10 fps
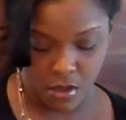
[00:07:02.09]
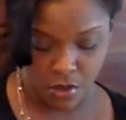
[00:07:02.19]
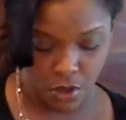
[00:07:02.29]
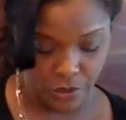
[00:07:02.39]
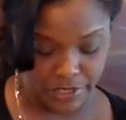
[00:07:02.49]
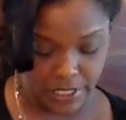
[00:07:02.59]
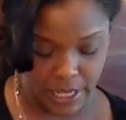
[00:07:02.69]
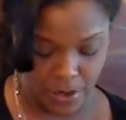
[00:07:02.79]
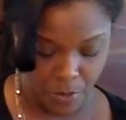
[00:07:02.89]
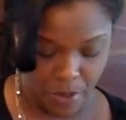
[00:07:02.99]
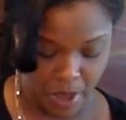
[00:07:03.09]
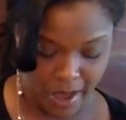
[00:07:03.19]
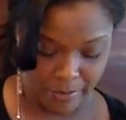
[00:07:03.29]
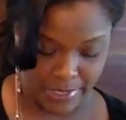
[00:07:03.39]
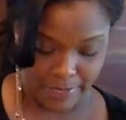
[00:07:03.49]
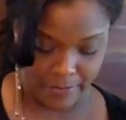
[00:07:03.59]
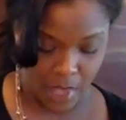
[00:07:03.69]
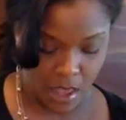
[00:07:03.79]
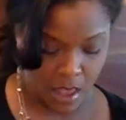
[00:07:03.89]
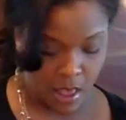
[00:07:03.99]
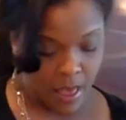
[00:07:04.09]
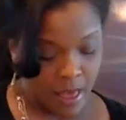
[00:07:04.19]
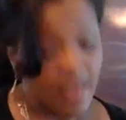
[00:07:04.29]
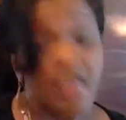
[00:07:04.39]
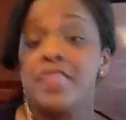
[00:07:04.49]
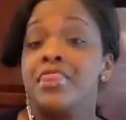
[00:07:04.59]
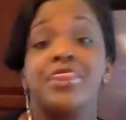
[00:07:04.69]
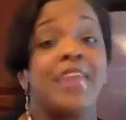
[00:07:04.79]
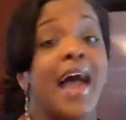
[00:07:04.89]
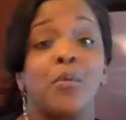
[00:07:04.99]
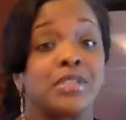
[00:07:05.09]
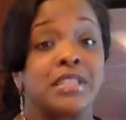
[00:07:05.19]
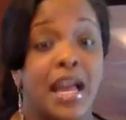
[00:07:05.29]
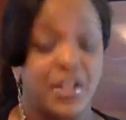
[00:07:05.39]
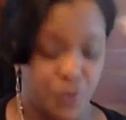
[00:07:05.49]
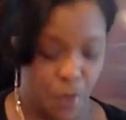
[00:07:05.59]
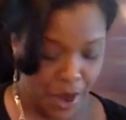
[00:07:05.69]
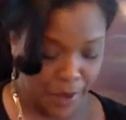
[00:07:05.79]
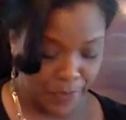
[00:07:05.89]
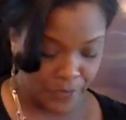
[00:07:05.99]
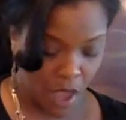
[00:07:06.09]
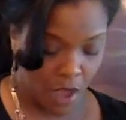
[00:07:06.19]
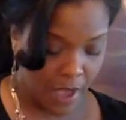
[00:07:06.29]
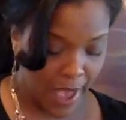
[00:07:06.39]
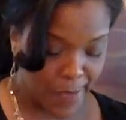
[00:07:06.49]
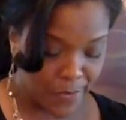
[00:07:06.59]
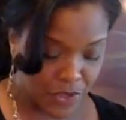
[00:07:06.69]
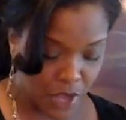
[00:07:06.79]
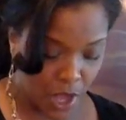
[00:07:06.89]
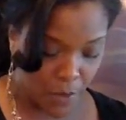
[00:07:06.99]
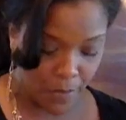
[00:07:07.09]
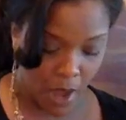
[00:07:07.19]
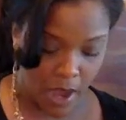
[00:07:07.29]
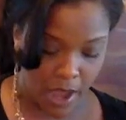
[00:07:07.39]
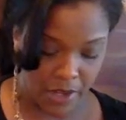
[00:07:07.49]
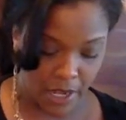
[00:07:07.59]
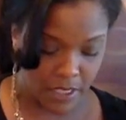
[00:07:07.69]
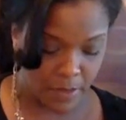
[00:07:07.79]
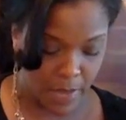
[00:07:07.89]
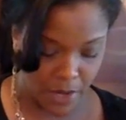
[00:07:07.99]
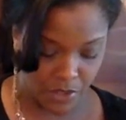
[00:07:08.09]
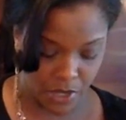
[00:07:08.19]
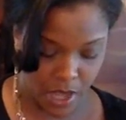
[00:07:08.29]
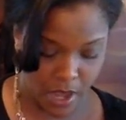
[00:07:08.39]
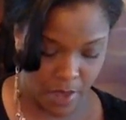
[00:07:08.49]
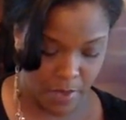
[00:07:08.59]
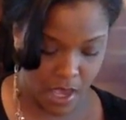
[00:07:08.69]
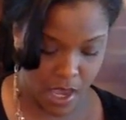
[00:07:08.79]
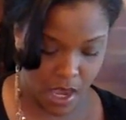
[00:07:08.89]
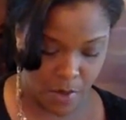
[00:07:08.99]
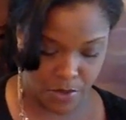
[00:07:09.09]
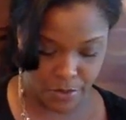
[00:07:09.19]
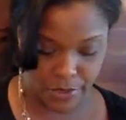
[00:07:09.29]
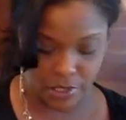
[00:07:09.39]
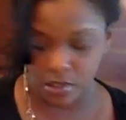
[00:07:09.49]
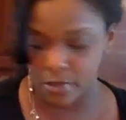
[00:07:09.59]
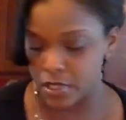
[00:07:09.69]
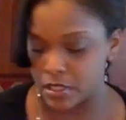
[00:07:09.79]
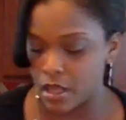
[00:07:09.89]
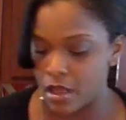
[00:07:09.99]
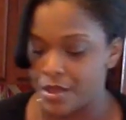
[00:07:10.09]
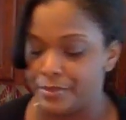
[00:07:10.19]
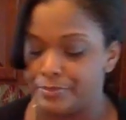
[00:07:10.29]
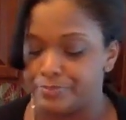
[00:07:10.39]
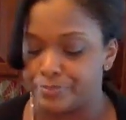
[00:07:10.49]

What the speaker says: gold stiletto pumps. That was not smart. Okay, so our tomatoes are cut up here. We're just going to put a little bit of salt,